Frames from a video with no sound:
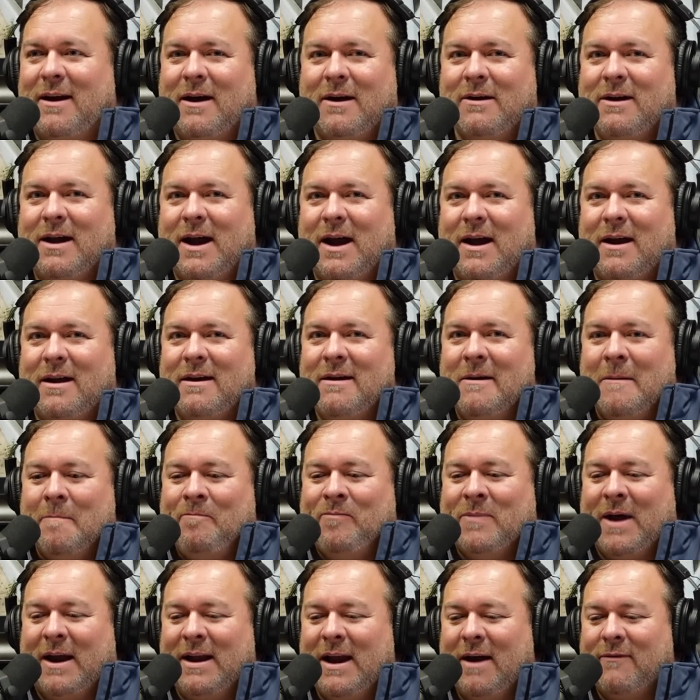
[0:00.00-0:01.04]
Oh, yeah.
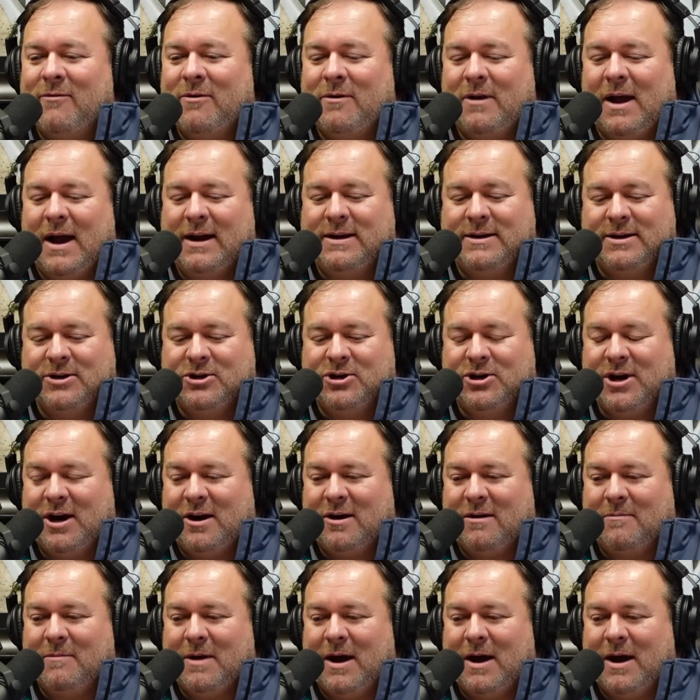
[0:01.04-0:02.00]
I never like to share.